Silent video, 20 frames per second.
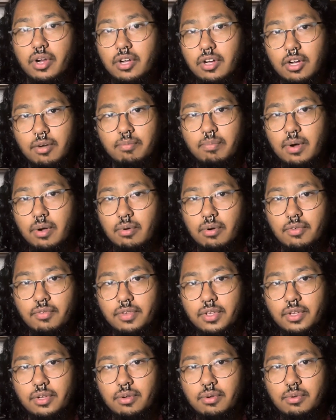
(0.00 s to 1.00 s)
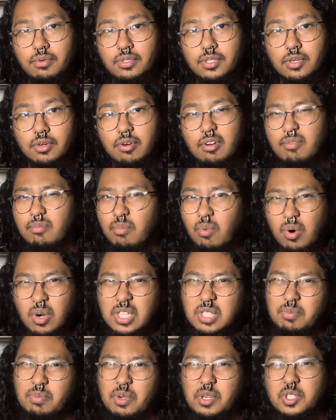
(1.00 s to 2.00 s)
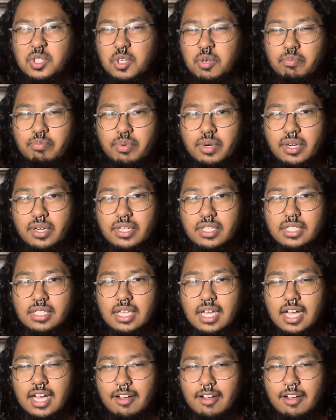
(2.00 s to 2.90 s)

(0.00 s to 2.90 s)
cookbook reviews or more spiritual books